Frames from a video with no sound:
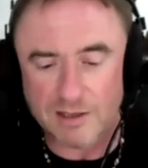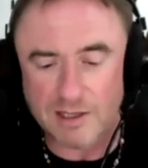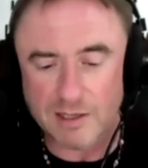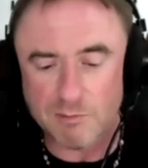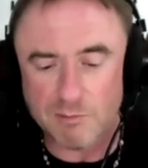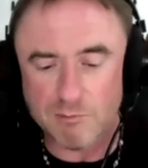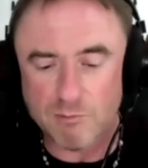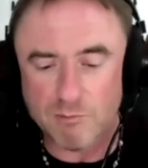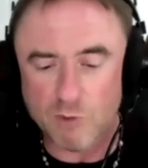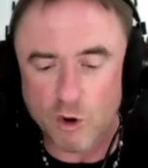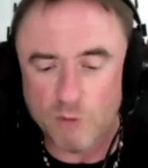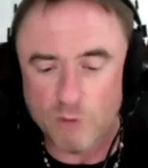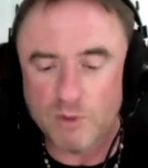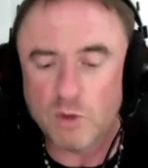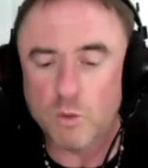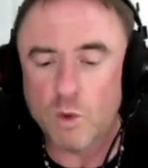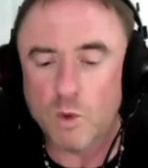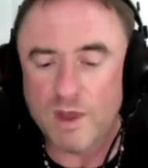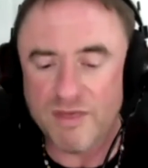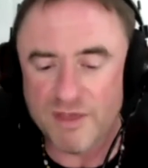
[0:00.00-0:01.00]
that moment
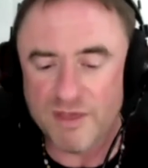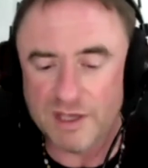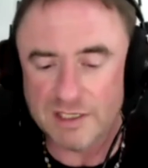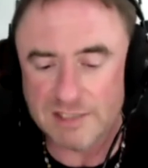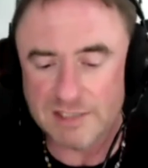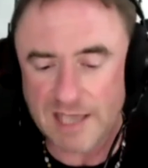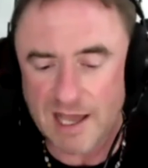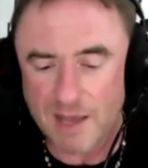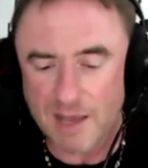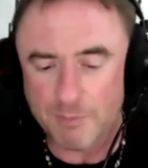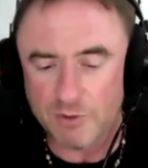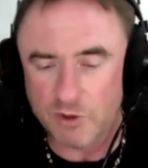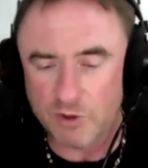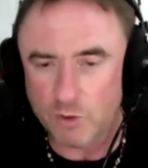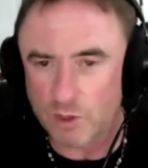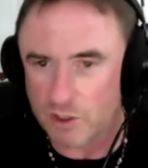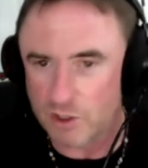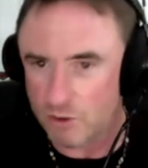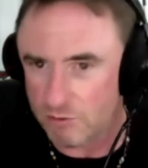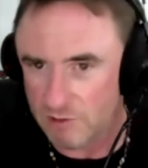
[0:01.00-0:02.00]
when things happen, do
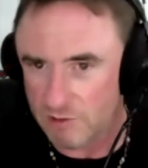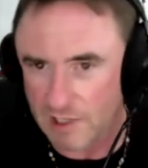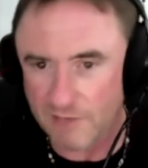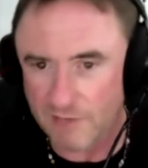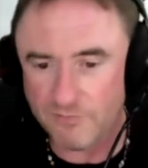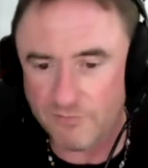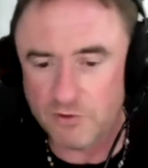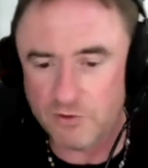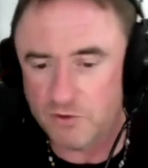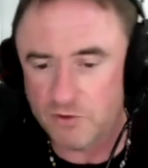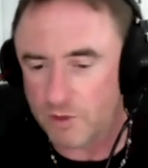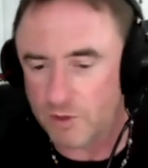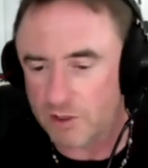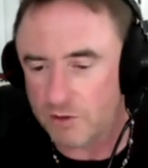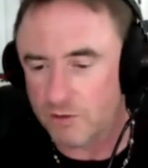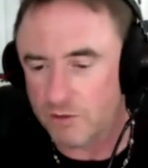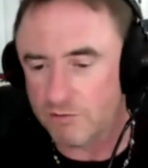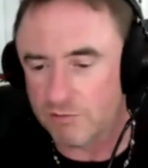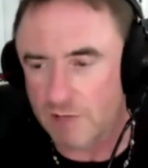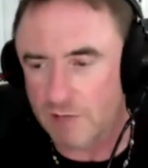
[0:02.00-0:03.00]
I go left or do I
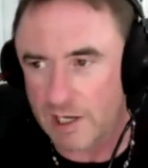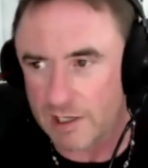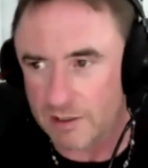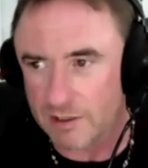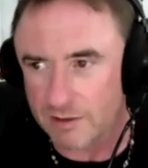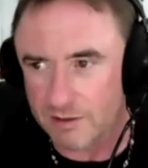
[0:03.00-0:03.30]
go right?